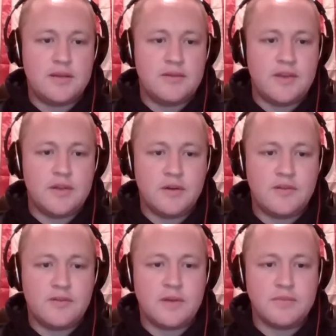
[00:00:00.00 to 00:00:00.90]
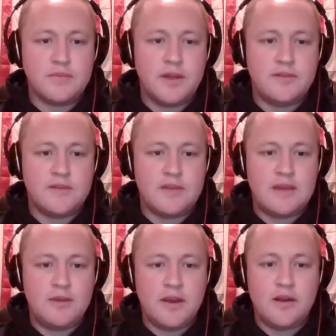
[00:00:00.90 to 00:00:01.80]
Jalen Hurts complete to
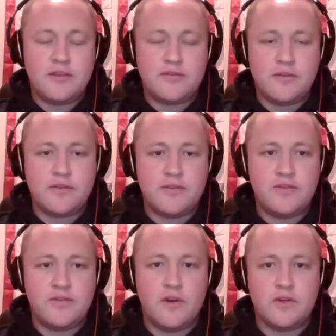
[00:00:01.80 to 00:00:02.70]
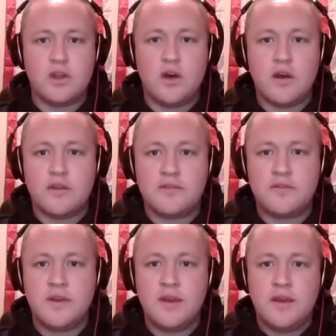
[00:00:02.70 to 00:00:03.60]
Damian Harris for a 6-yard loss.